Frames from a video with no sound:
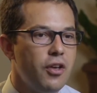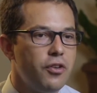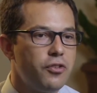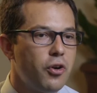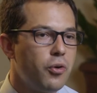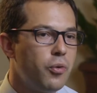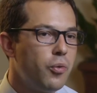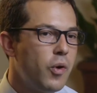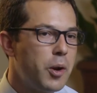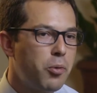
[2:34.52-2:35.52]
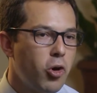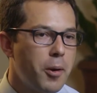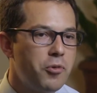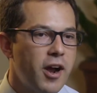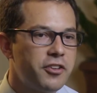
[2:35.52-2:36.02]
So when a
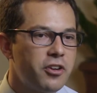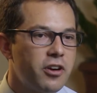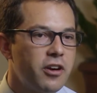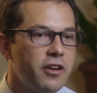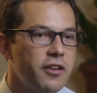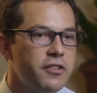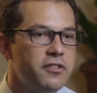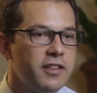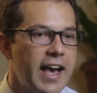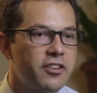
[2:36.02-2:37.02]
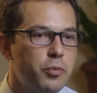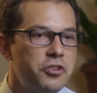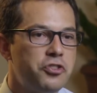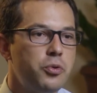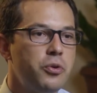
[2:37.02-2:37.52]
program director selects
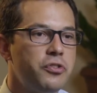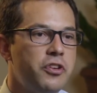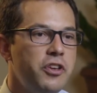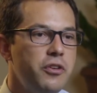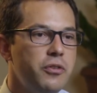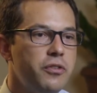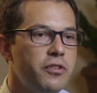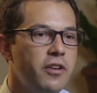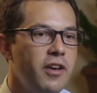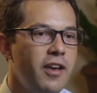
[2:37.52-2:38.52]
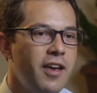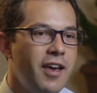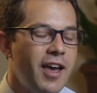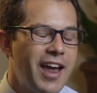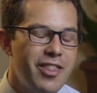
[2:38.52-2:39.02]
which tools to use,
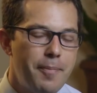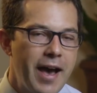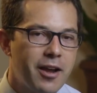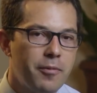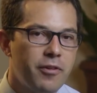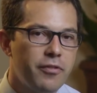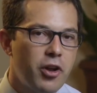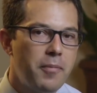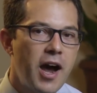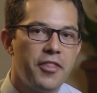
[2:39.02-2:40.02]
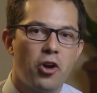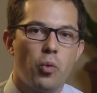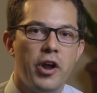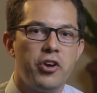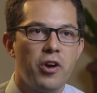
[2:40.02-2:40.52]
and in the back of their mind they're
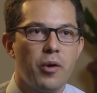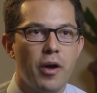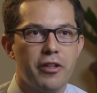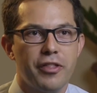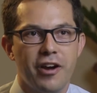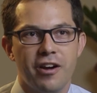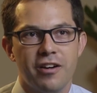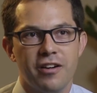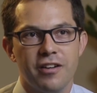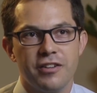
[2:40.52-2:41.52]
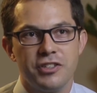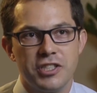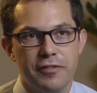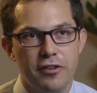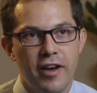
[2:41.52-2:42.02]
wondering whether their
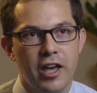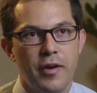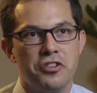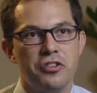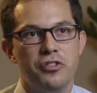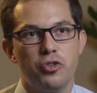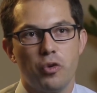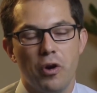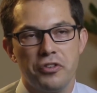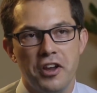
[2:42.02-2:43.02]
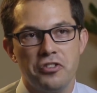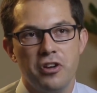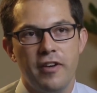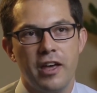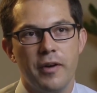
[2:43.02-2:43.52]
shift evaluations or rotation
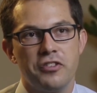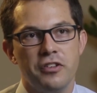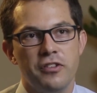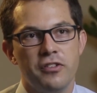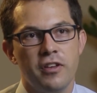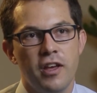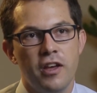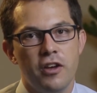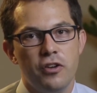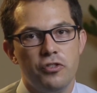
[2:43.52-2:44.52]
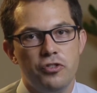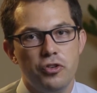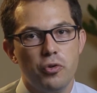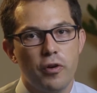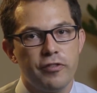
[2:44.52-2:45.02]
evaluations
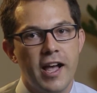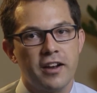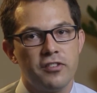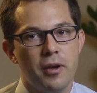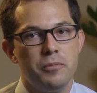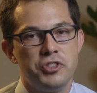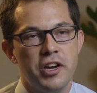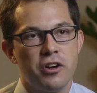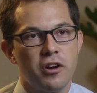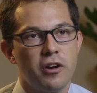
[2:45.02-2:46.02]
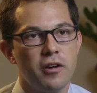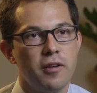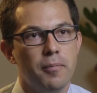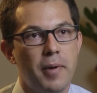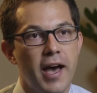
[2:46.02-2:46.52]
do reflect some gender
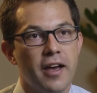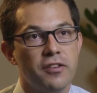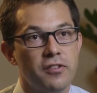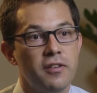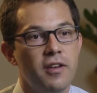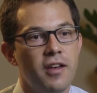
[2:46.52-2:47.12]
bias,